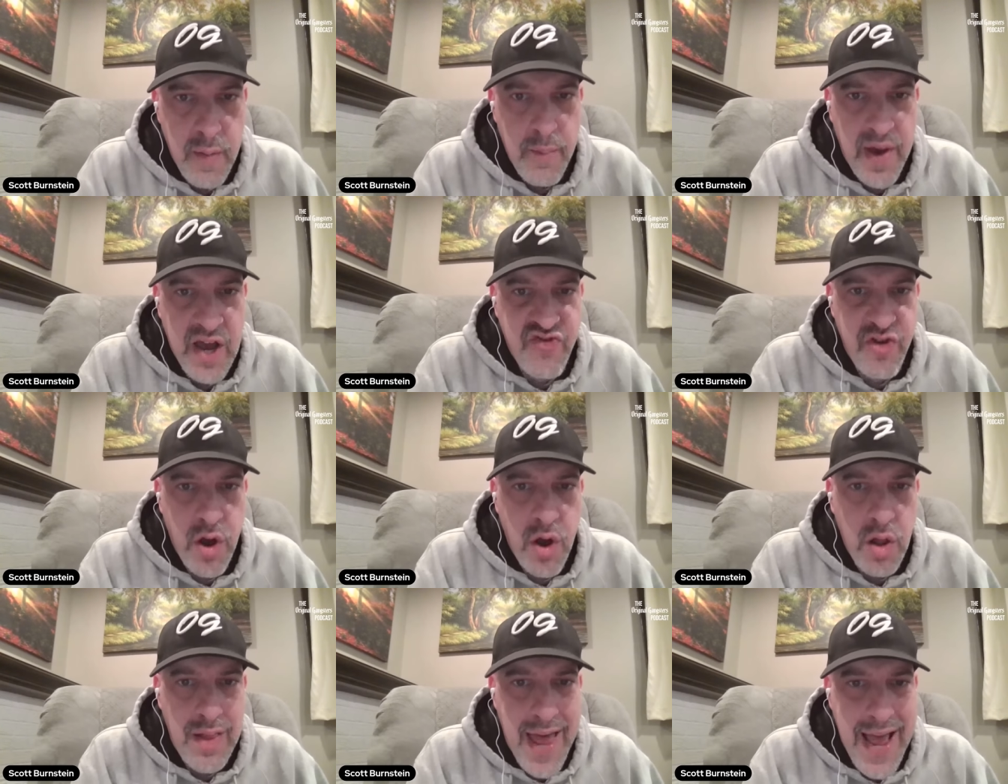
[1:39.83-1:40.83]

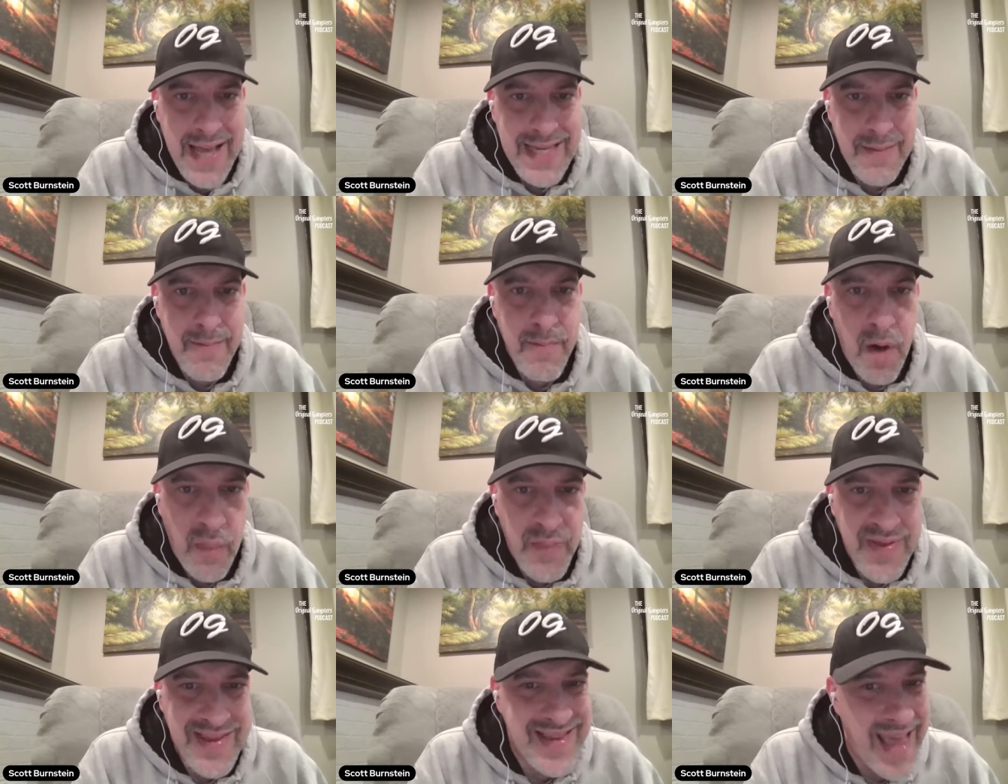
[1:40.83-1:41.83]
Montreal last month,
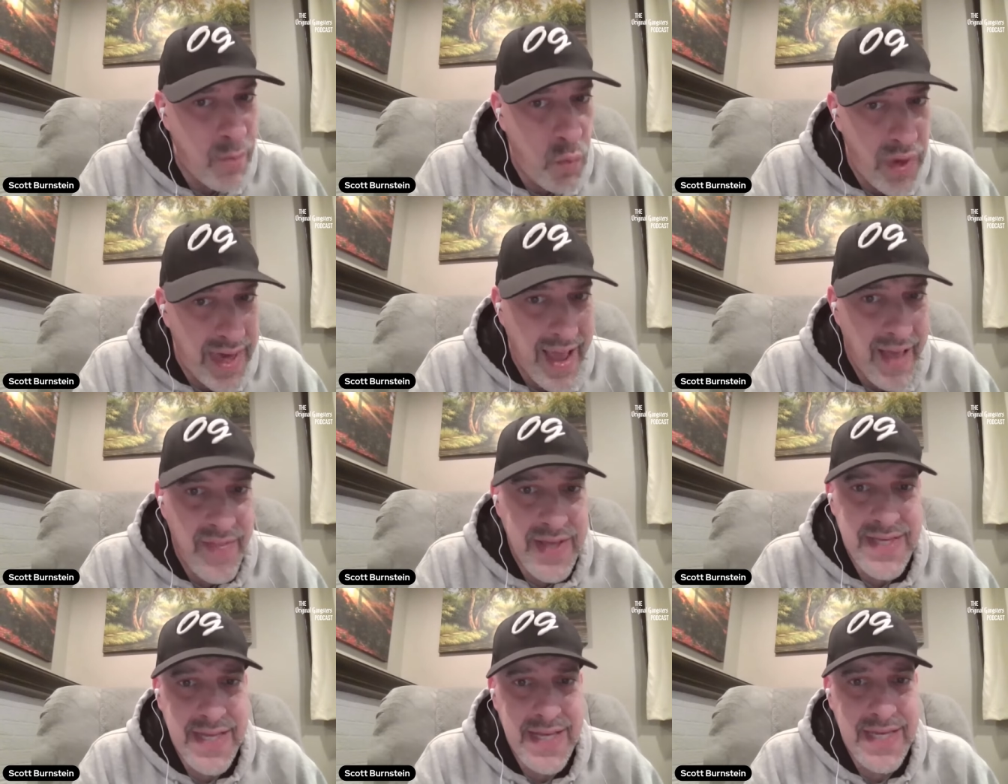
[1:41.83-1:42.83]
the same weekend that
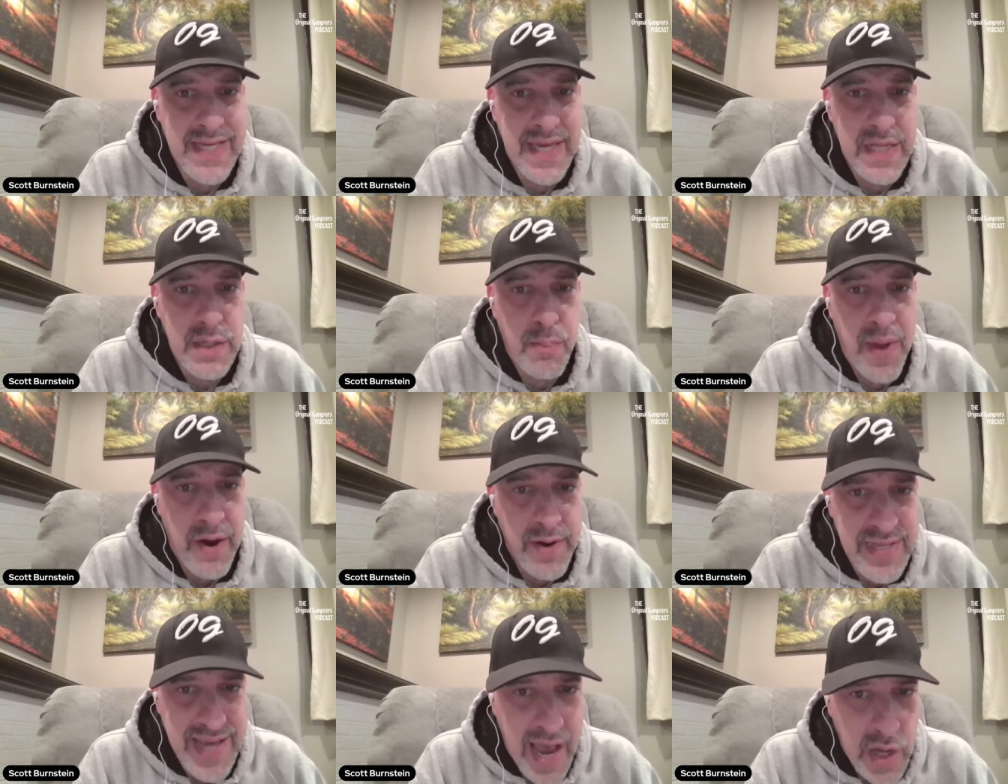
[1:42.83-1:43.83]
Celestine's
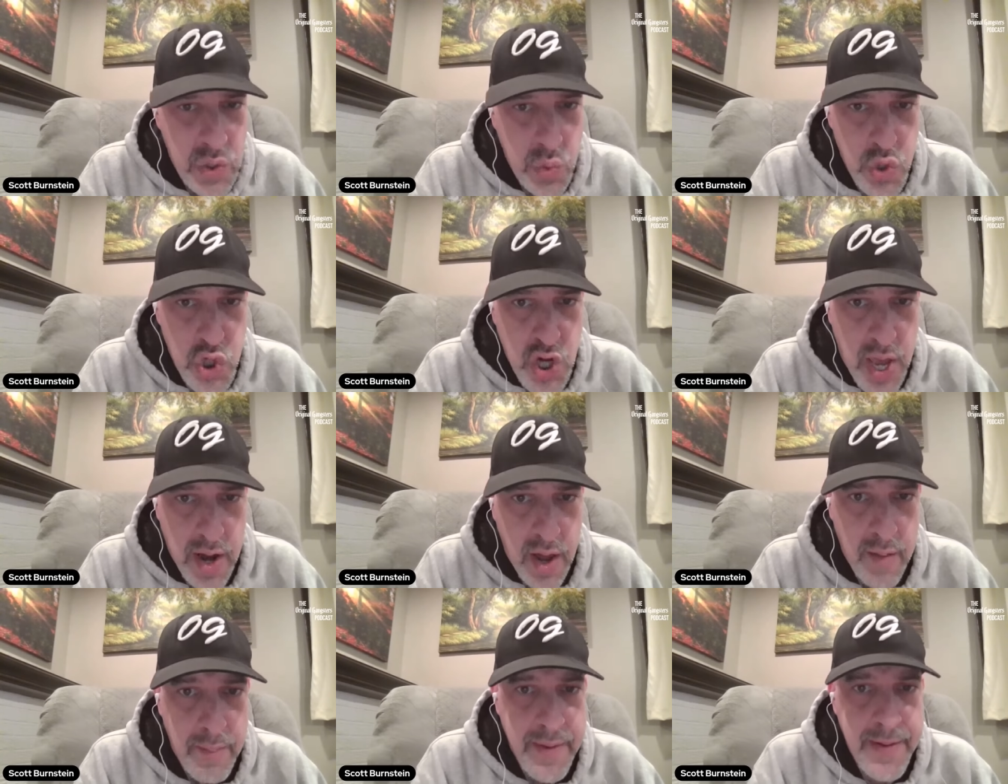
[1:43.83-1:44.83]
parents' house was shot
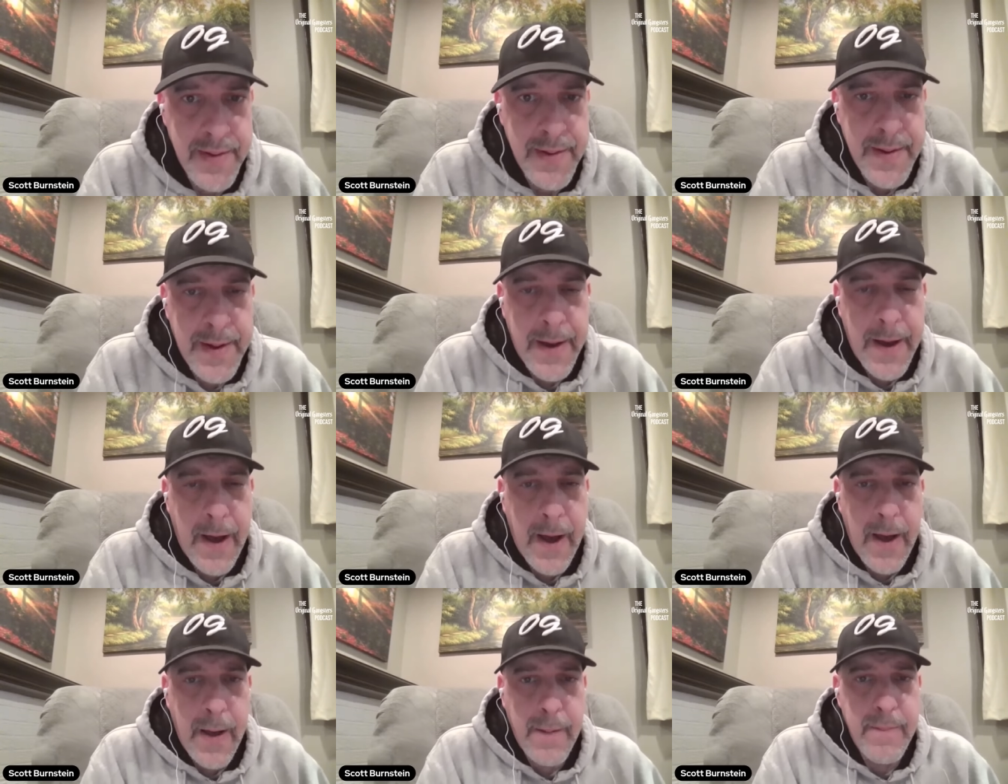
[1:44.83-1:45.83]
up.
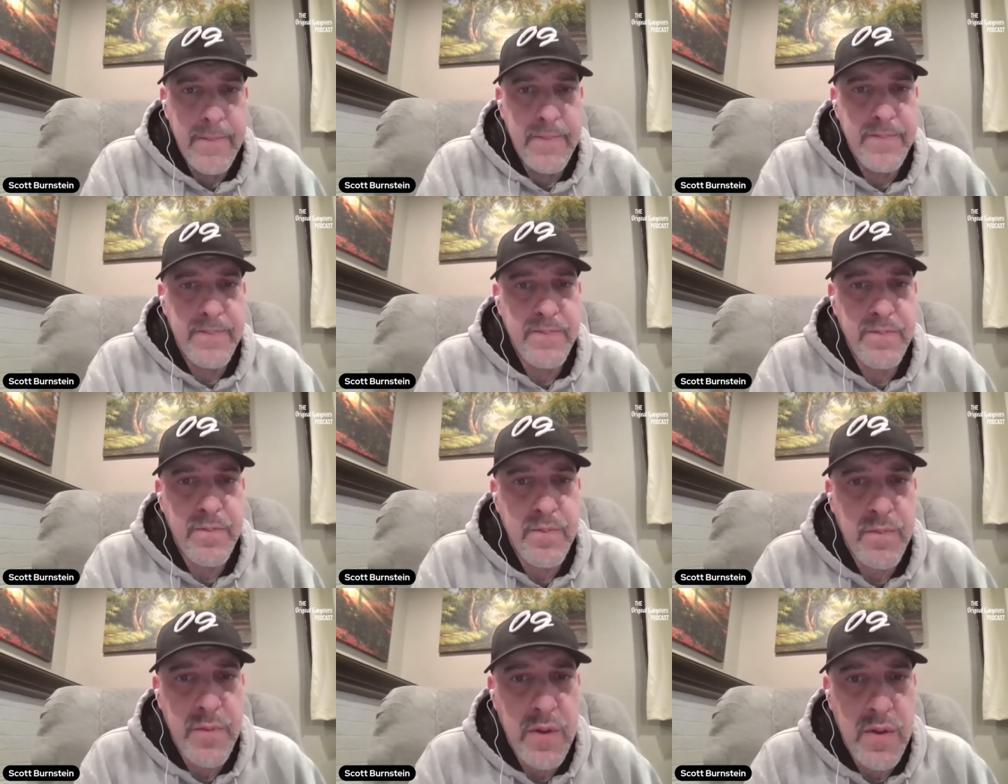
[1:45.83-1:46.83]

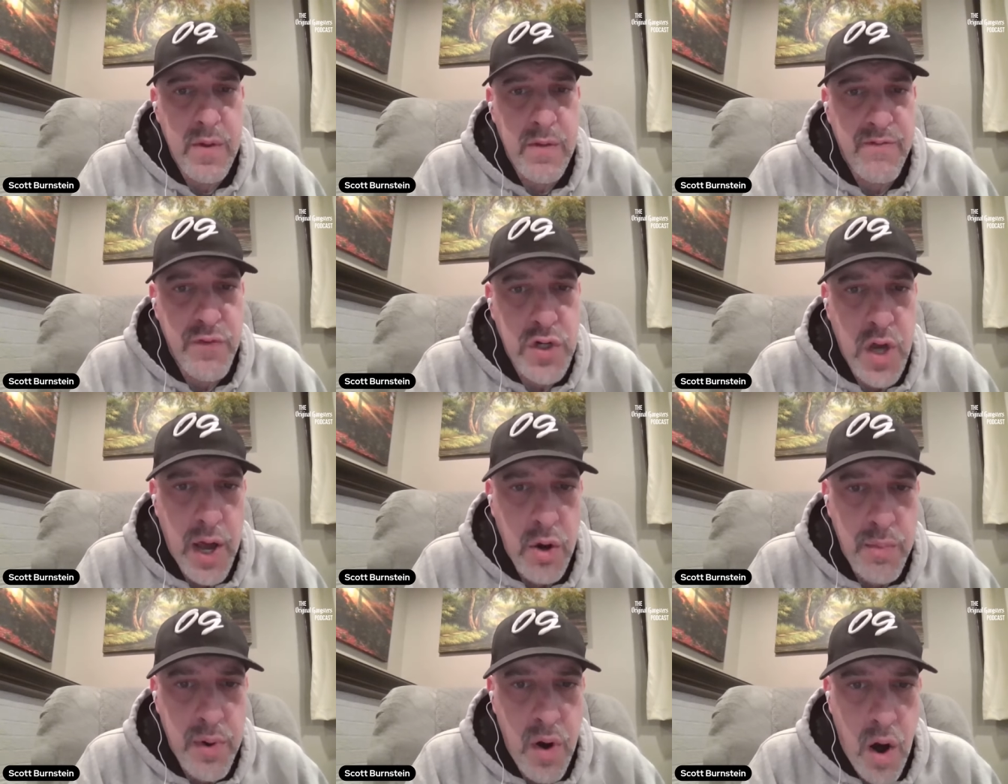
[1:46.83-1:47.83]

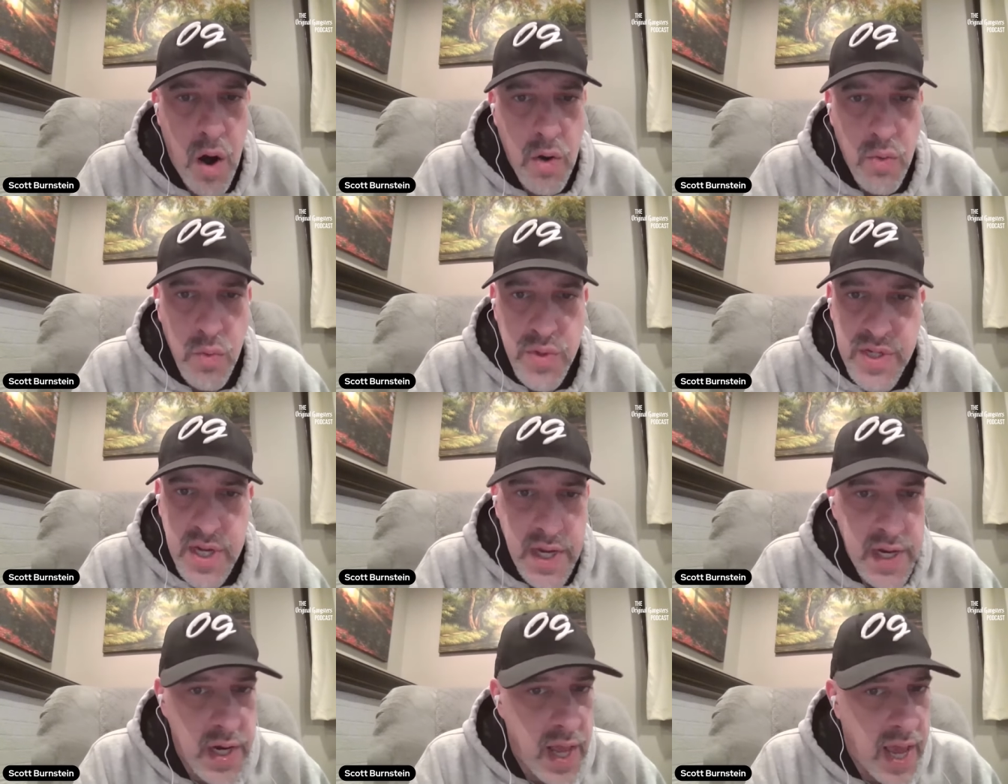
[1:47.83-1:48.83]
Furtado Bernard was
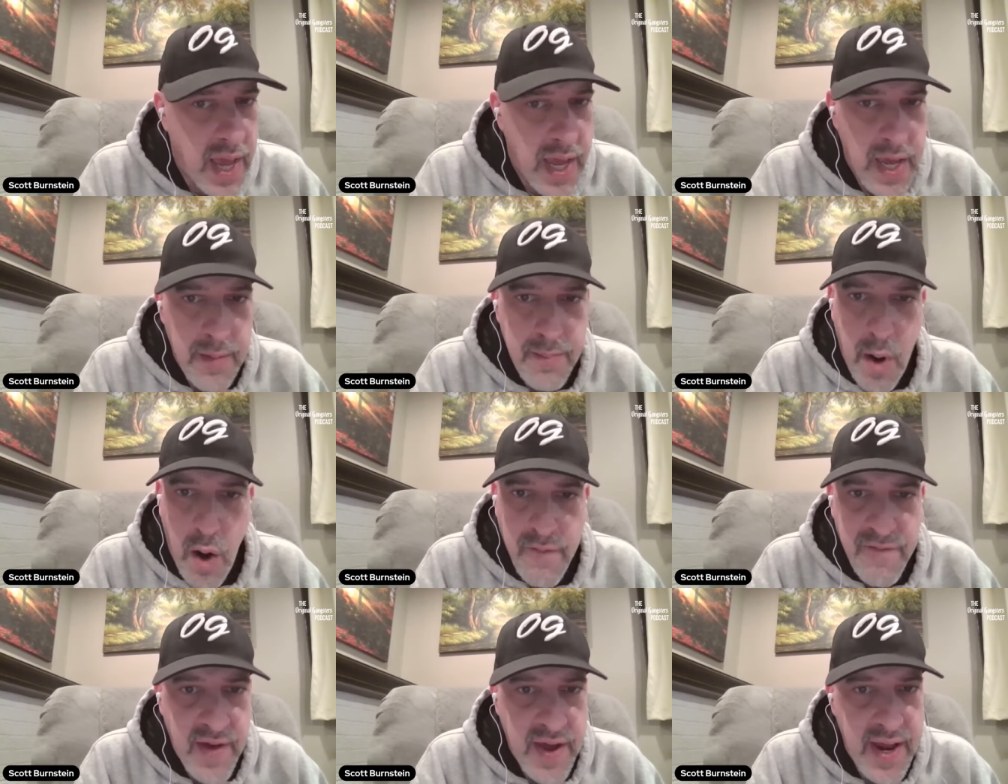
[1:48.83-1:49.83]
in a bar
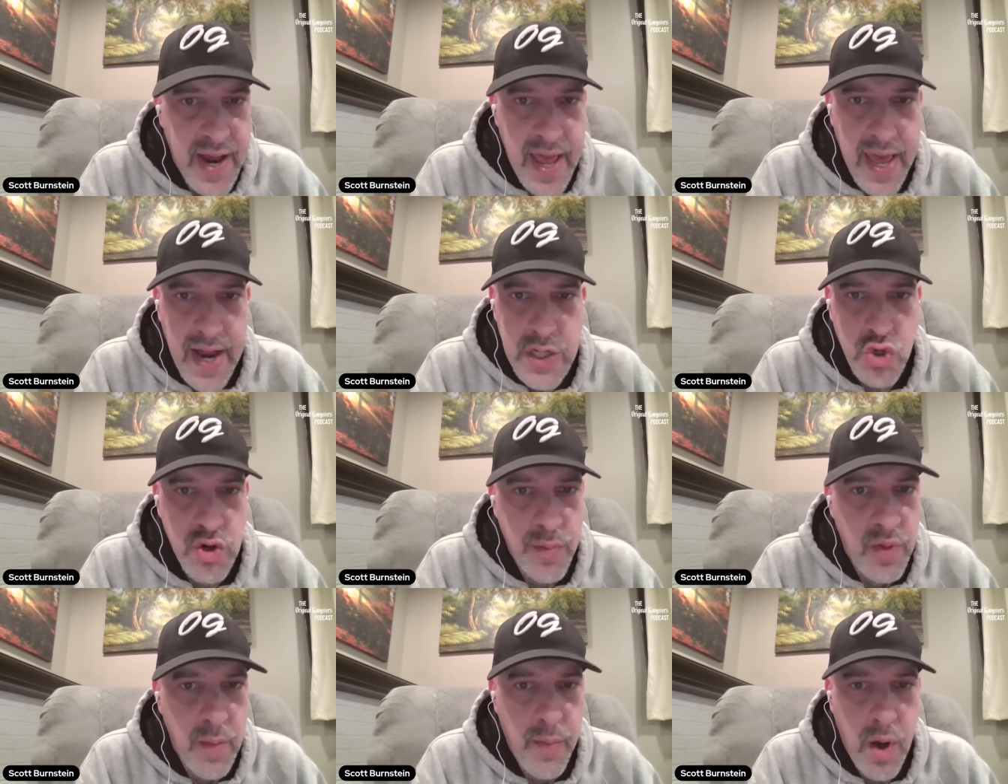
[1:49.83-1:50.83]
fight at a
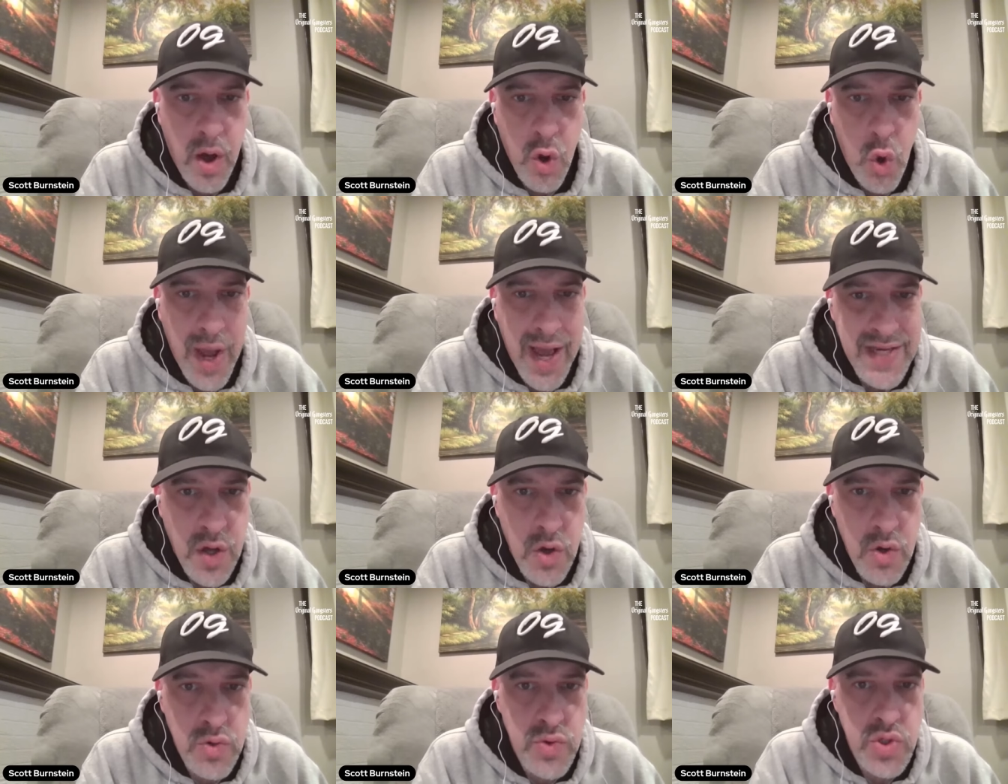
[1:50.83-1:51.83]
strip club called
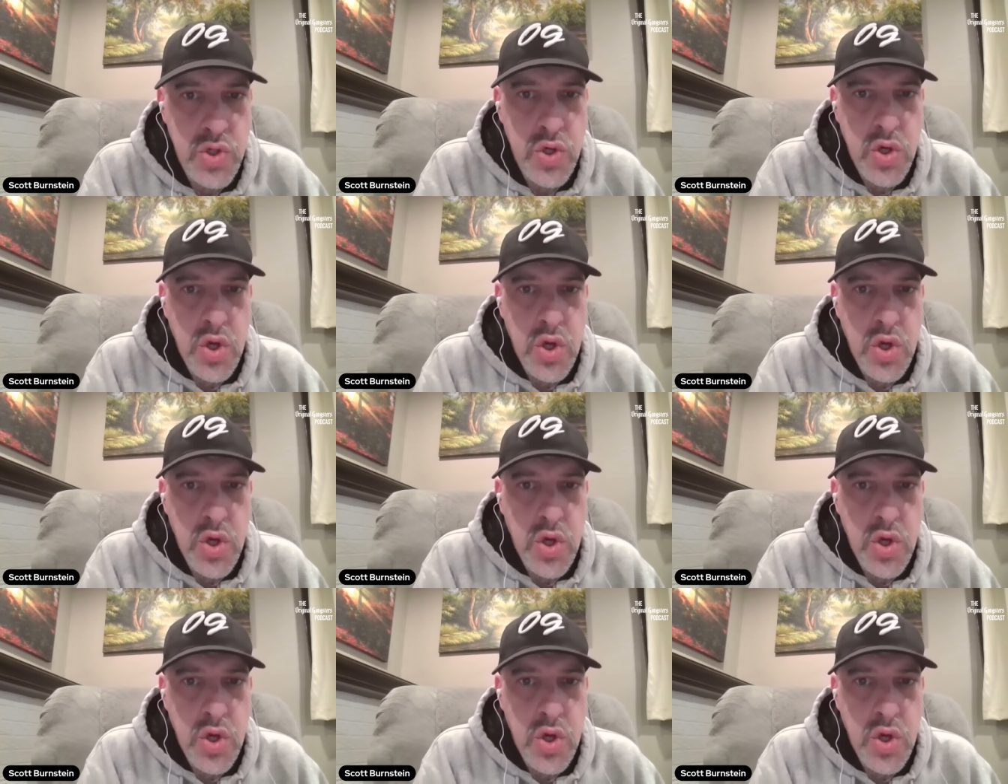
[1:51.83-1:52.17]
O'Gascon's